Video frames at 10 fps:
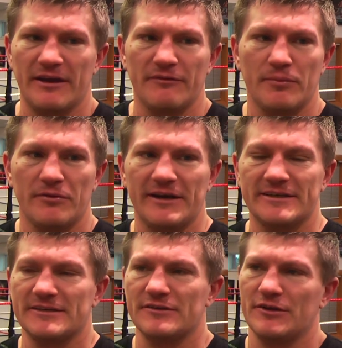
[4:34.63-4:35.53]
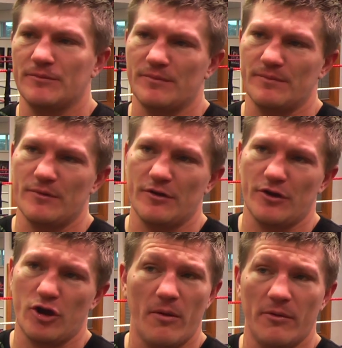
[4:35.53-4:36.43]
David Price is the
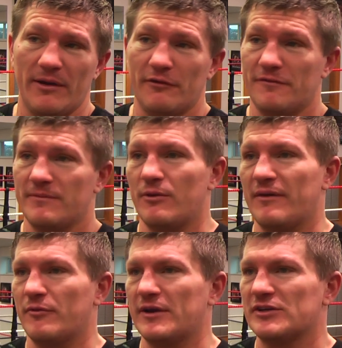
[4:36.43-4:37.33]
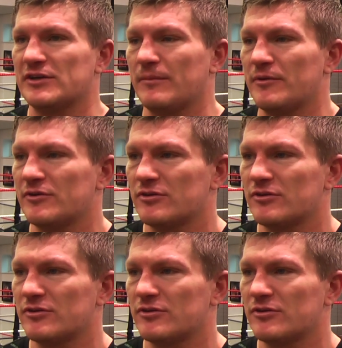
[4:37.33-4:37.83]
Commonwealth heavyweight champion.